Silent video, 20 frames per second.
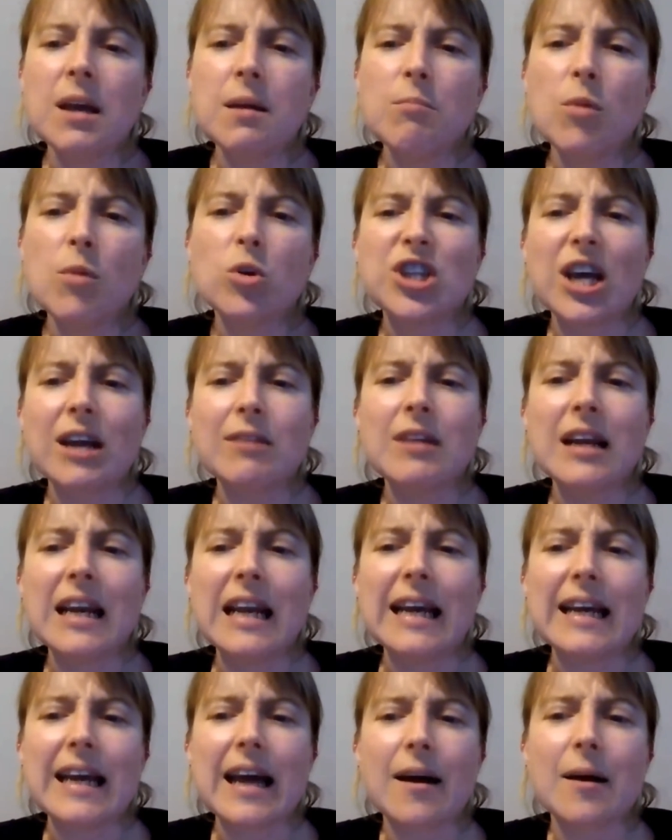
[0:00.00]
More
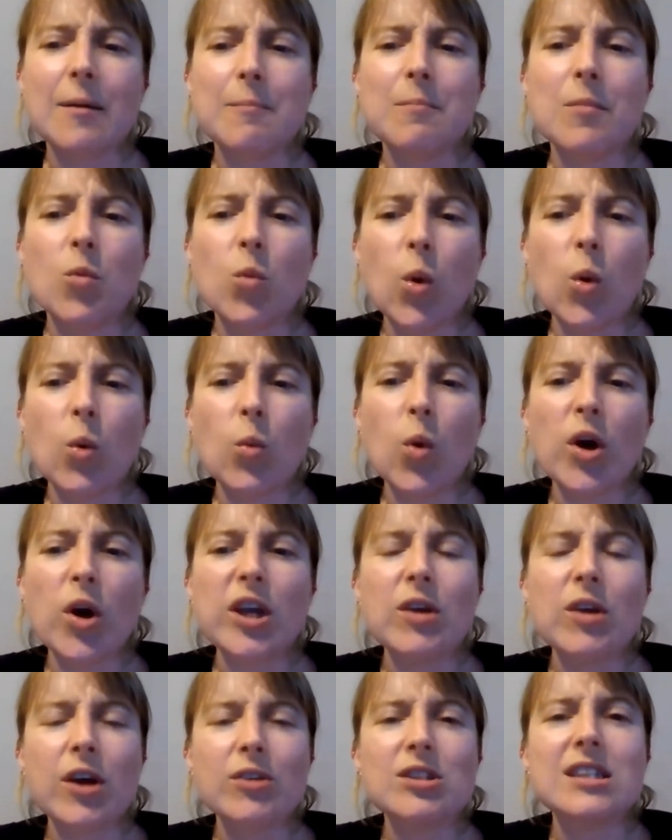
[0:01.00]
generally, what are
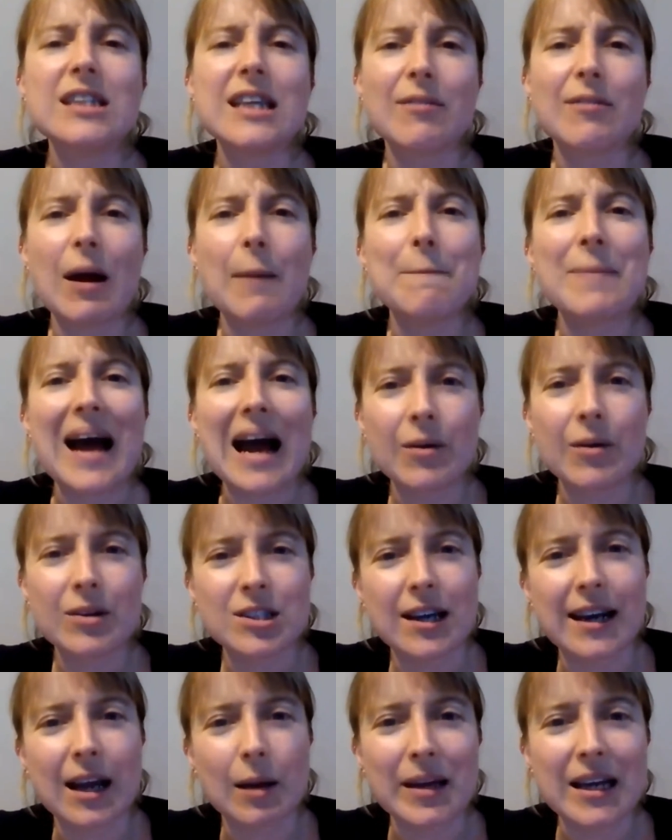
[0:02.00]
you noticing around power
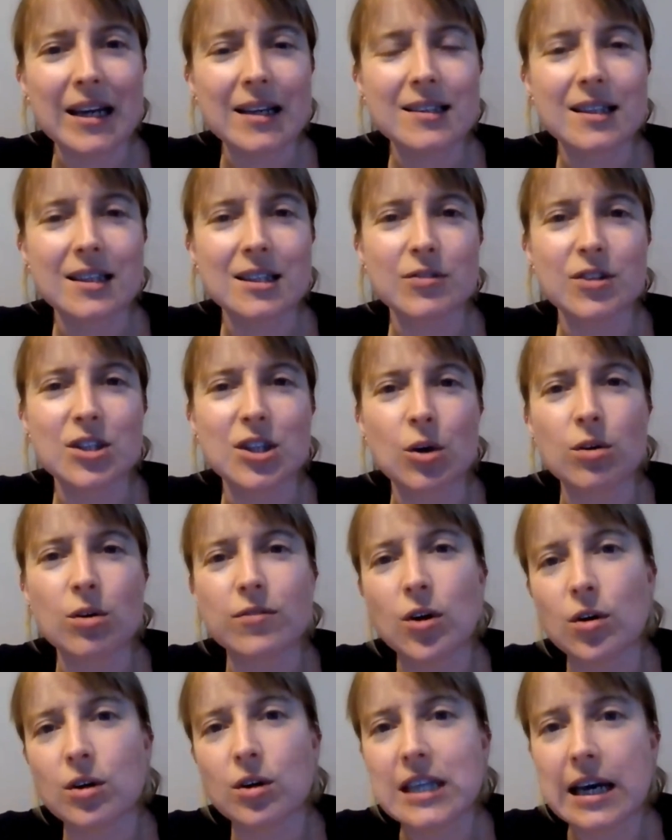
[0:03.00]
dynamics as a result of
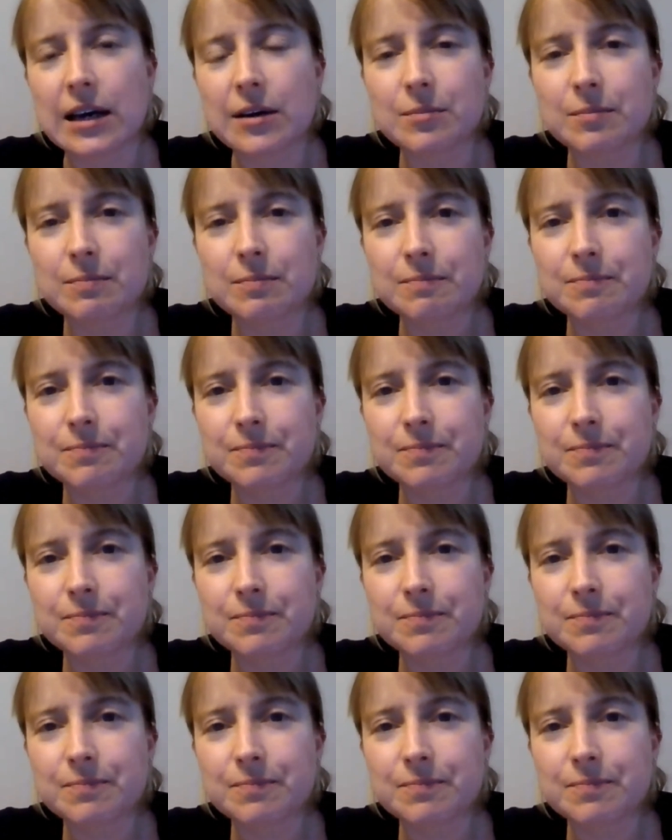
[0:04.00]
lockdown?